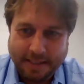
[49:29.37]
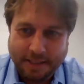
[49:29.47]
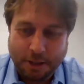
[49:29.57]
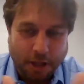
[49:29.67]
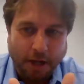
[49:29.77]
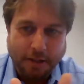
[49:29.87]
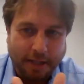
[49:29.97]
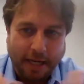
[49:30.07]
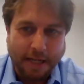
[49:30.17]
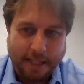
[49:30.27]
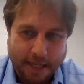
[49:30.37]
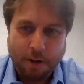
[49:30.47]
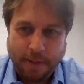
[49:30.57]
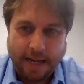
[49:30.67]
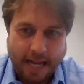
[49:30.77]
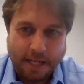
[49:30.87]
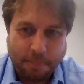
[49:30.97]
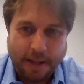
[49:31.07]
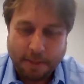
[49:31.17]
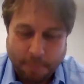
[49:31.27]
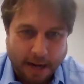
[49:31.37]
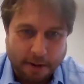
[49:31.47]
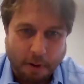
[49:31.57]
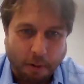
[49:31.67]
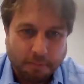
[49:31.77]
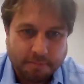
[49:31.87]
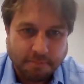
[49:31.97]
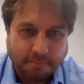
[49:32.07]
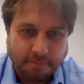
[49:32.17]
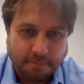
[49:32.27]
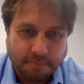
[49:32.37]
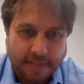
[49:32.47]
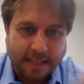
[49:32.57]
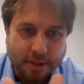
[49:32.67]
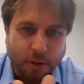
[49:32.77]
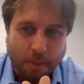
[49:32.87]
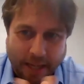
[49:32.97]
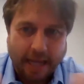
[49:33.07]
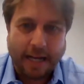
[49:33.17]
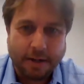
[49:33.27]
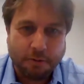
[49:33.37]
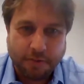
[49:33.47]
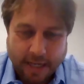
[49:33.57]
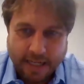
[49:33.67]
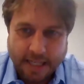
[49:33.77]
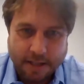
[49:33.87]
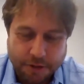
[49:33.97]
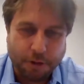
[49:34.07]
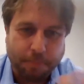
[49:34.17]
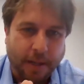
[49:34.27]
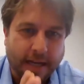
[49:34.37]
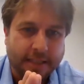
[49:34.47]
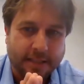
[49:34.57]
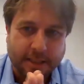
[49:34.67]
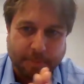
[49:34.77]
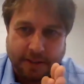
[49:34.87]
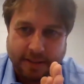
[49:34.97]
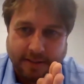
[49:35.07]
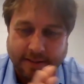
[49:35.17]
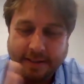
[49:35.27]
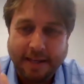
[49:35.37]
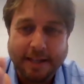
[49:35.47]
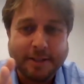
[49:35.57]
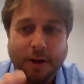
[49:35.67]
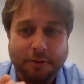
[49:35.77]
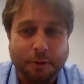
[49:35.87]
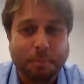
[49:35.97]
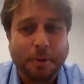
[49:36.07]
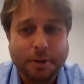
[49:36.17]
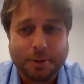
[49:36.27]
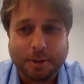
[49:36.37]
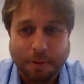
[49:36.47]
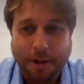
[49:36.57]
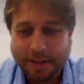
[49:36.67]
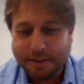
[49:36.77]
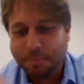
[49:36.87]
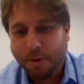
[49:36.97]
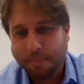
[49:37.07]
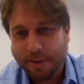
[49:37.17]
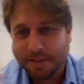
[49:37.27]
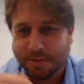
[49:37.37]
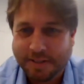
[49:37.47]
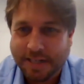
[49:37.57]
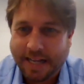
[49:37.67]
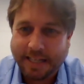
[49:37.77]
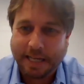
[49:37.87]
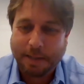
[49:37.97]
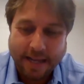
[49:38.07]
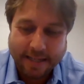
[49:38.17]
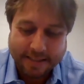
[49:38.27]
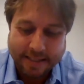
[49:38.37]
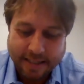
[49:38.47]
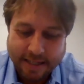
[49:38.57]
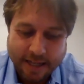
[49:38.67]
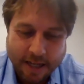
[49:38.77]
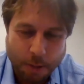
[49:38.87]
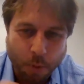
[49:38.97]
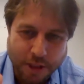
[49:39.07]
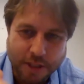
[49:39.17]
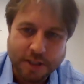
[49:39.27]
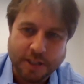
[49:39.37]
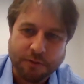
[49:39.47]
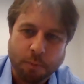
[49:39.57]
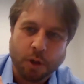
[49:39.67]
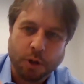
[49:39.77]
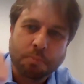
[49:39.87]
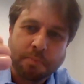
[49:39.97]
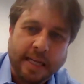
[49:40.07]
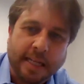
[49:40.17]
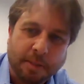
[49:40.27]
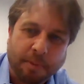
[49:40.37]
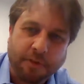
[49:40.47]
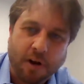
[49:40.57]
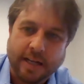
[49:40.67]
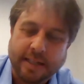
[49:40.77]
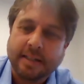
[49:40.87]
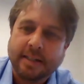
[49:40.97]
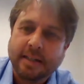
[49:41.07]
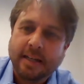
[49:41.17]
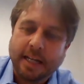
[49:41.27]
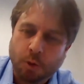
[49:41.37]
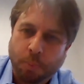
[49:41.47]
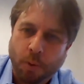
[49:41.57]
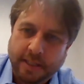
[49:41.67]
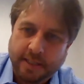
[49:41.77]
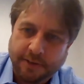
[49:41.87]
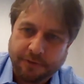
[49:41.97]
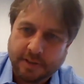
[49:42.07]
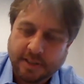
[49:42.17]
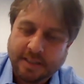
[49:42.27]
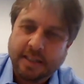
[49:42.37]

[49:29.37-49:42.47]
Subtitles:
they don't care about how you pay your payroll. That is not part of any third party's experience, aside from your suppliers who might be interested in how they get paid. I want you to shift from what you need to provide and your point of difference,